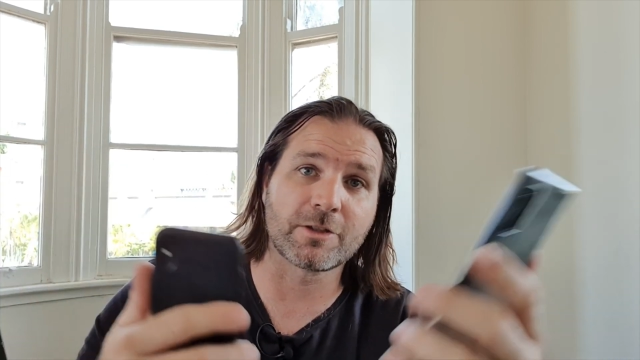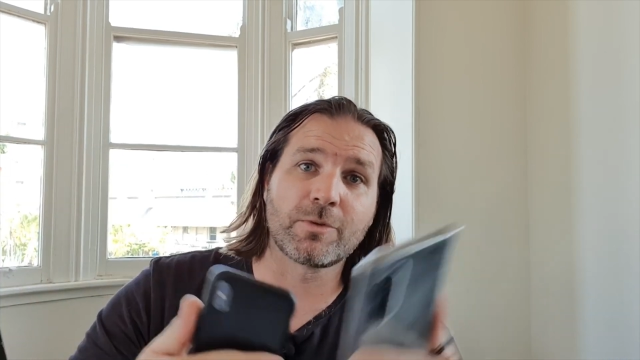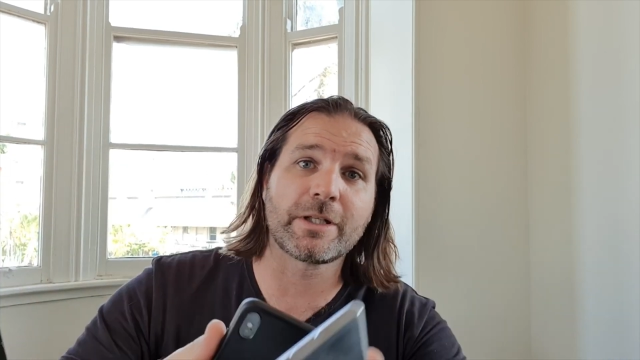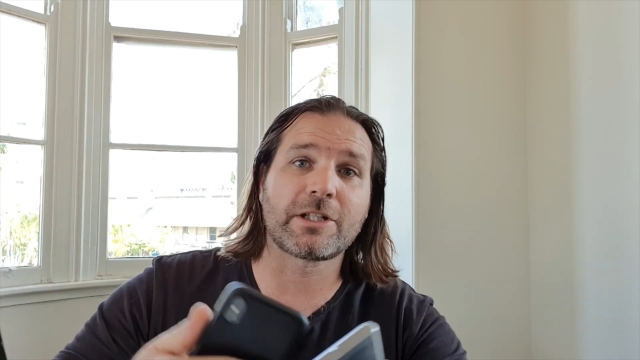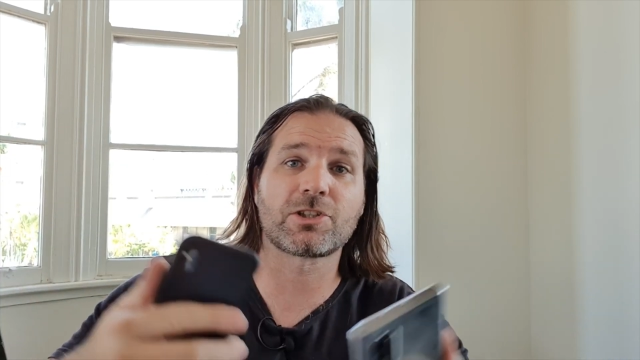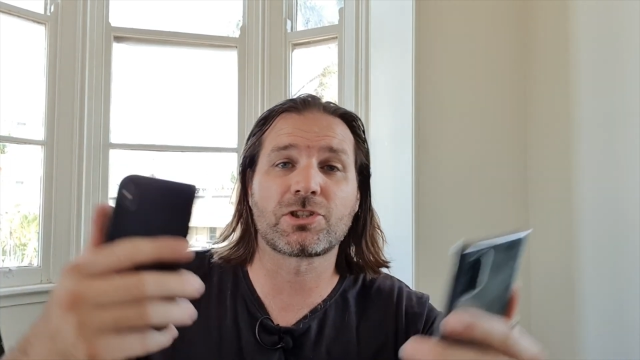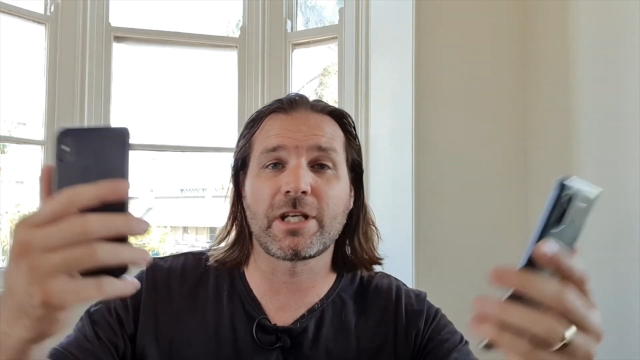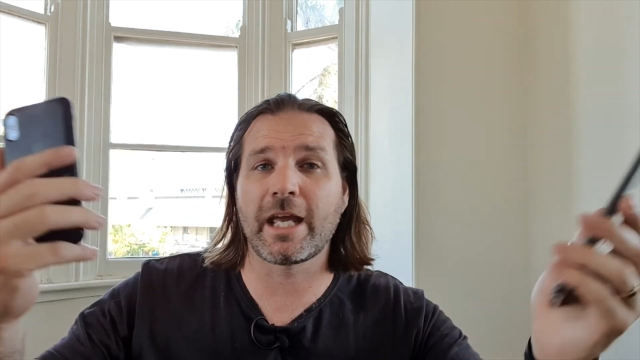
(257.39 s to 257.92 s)

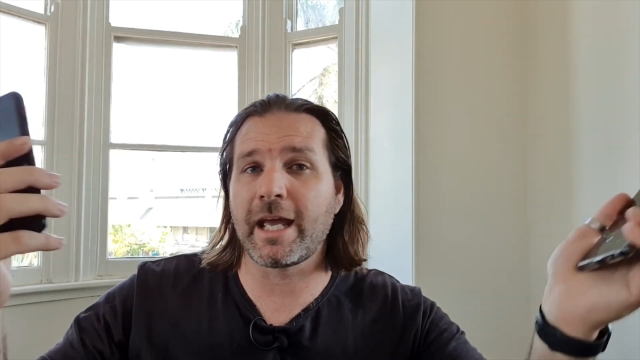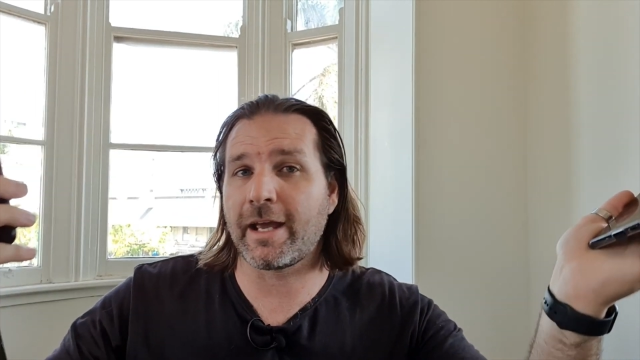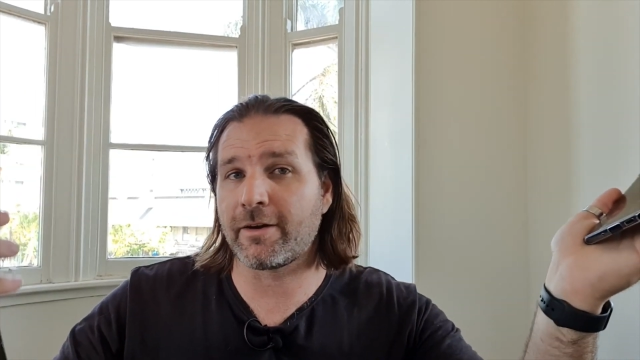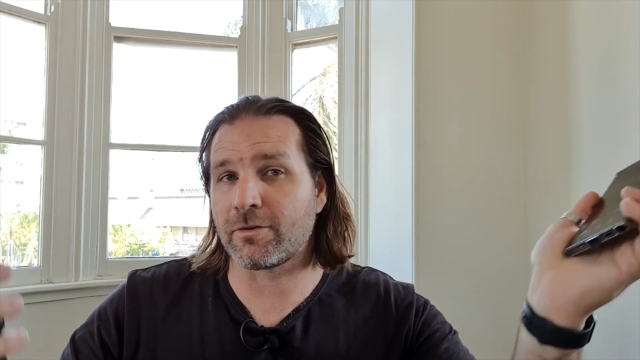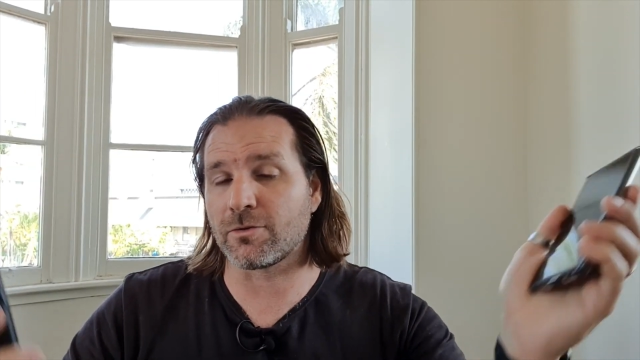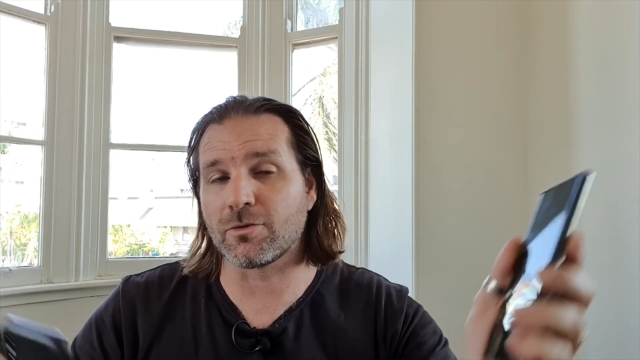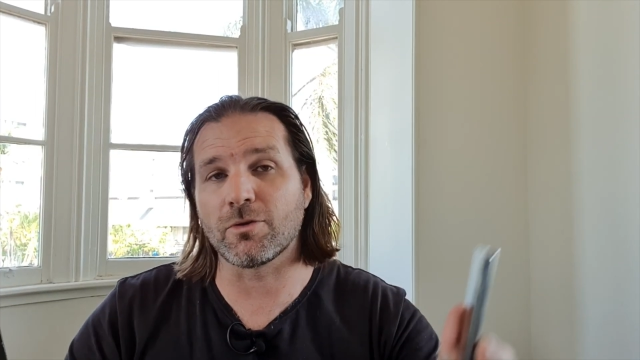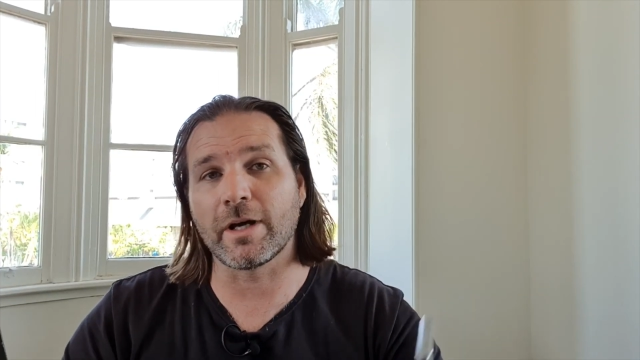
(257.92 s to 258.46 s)
Quick
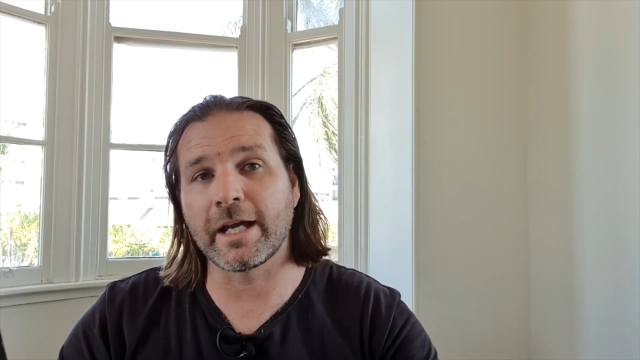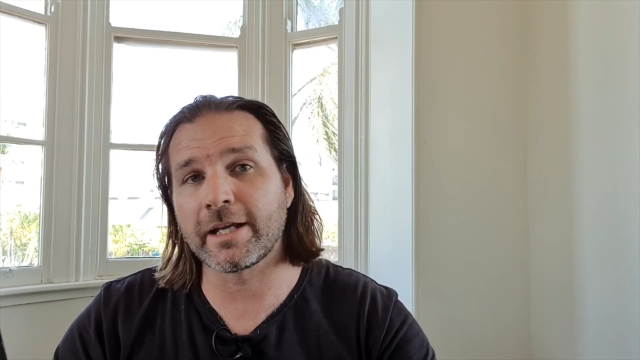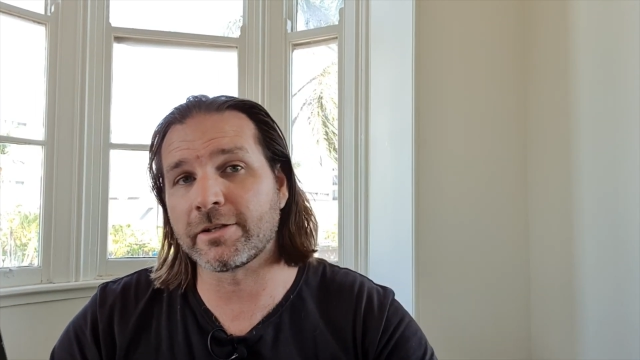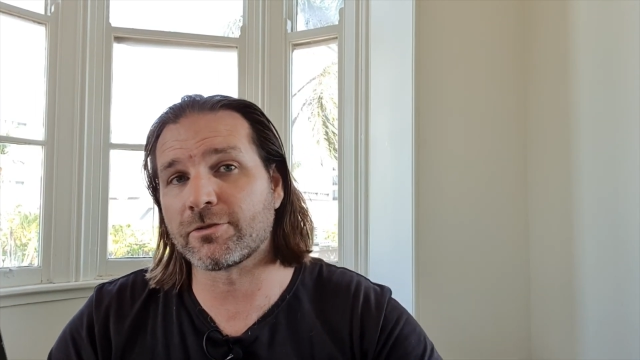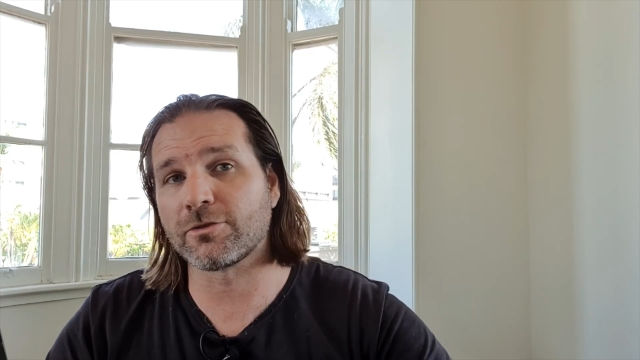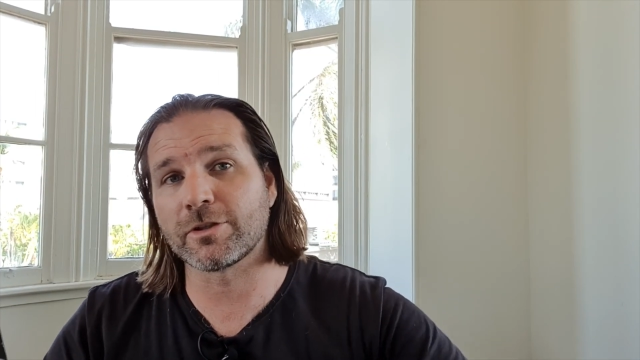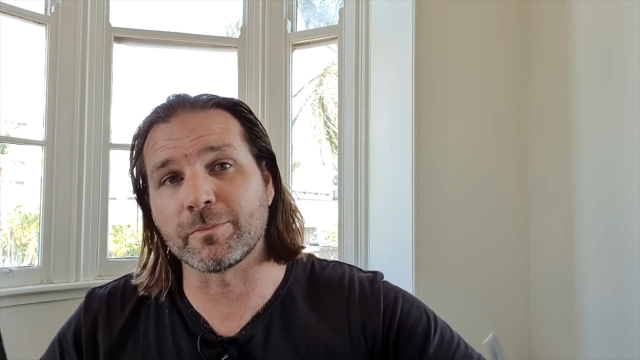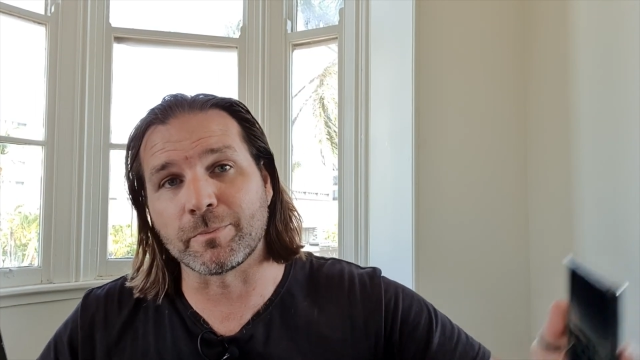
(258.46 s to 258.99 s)
Share or
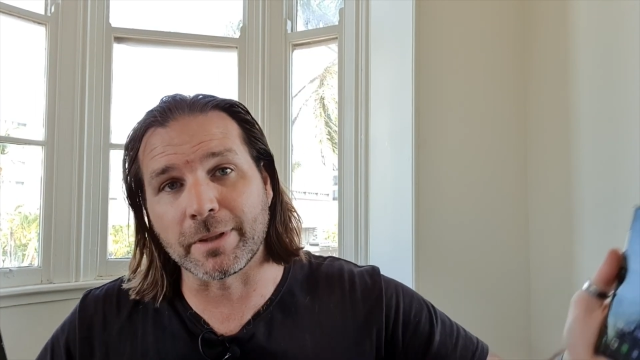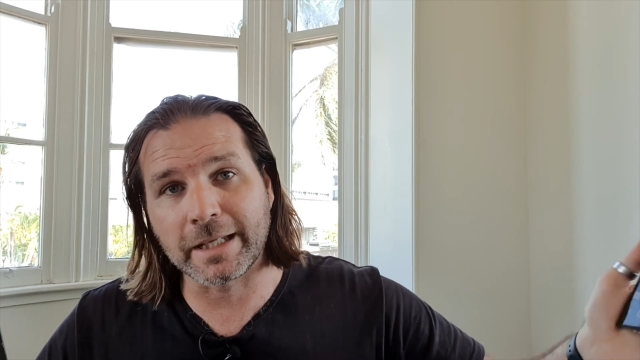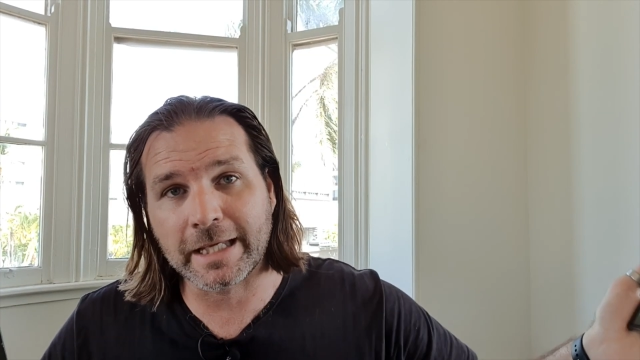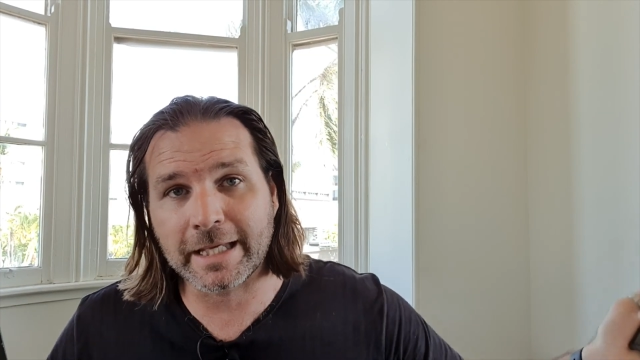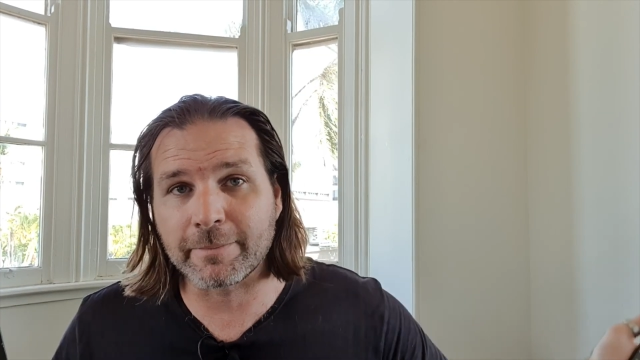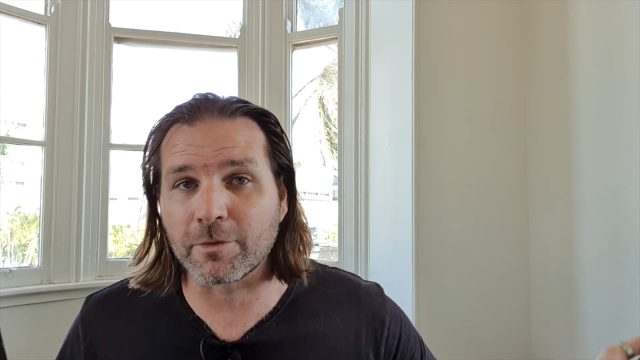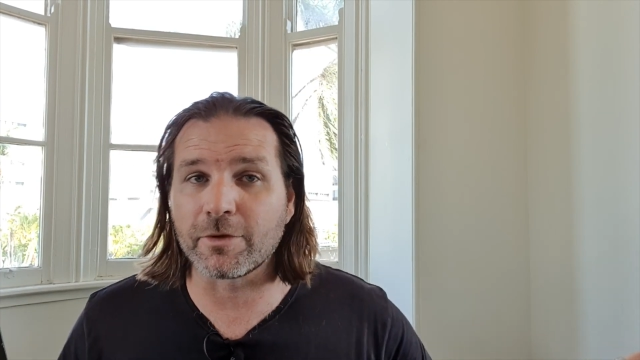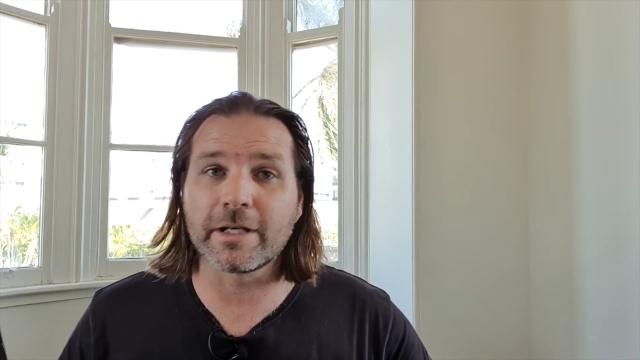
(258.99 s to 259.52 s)
Android
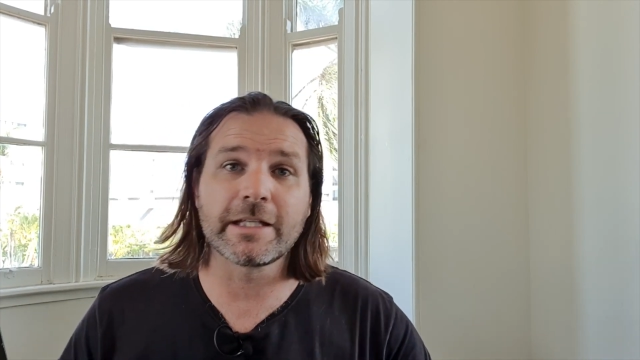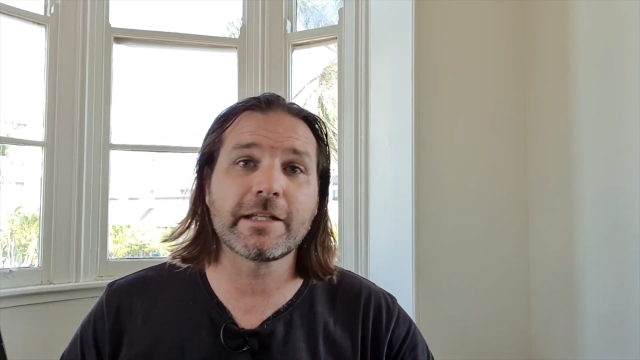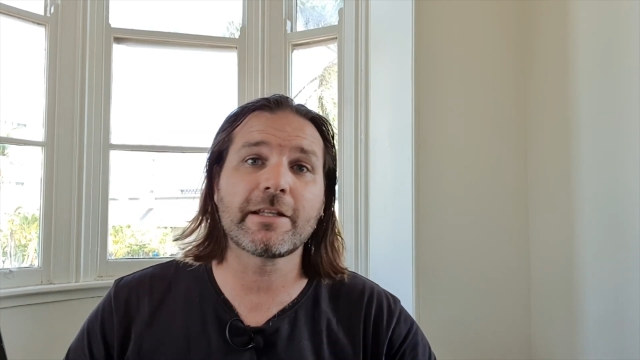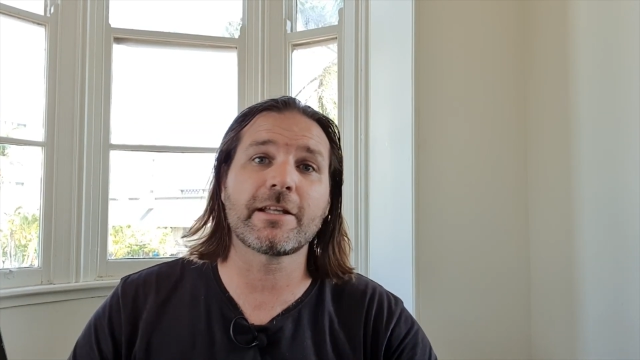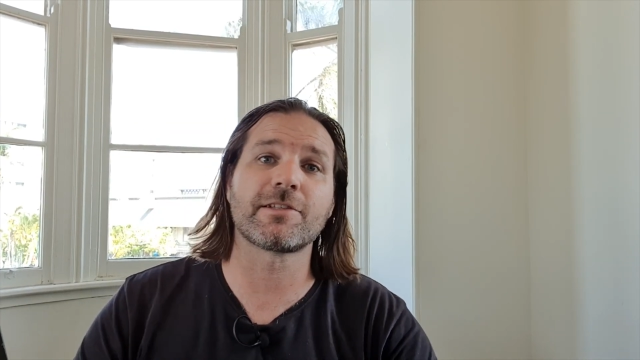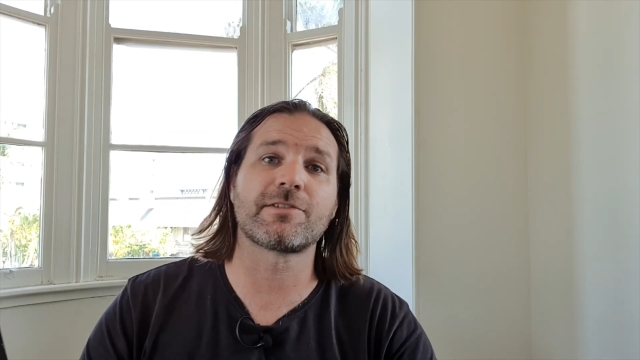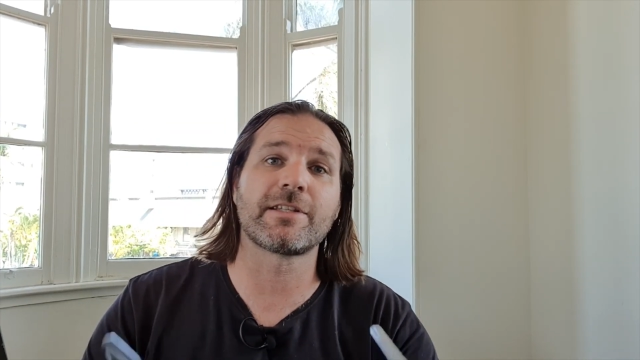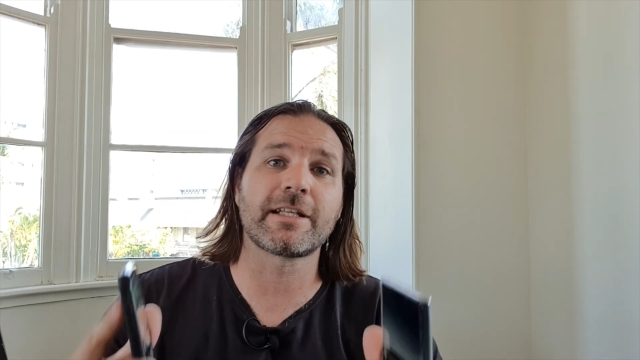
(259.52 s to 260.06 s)
Beam or any of
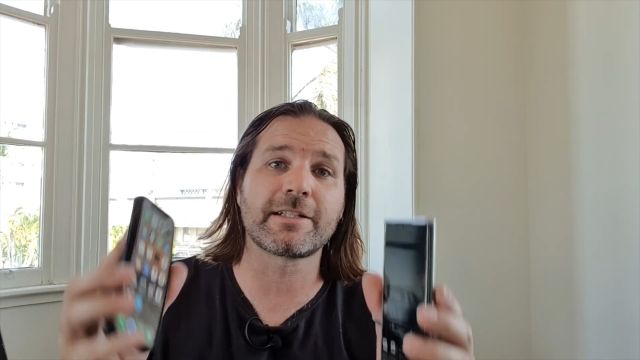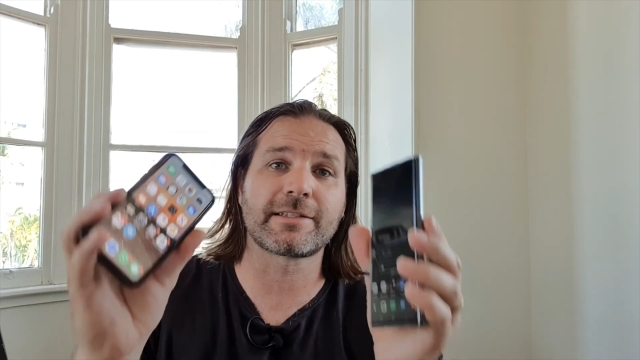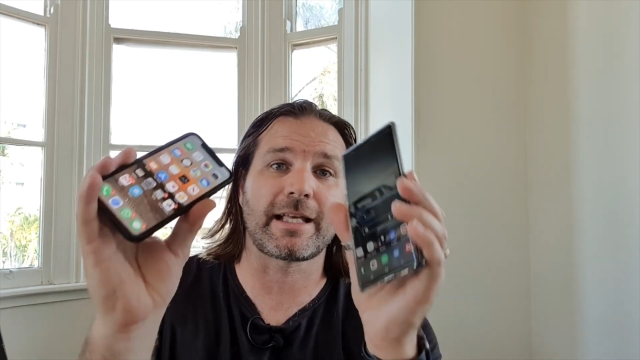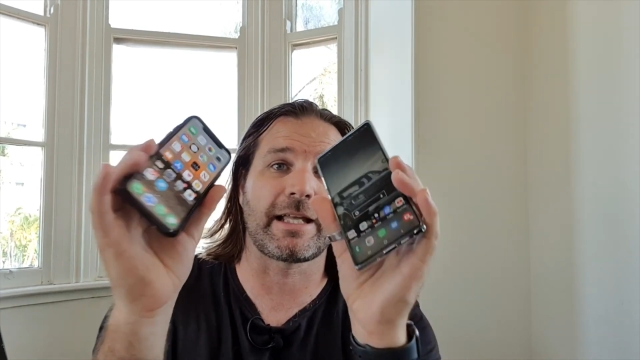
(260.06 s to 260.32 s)
those things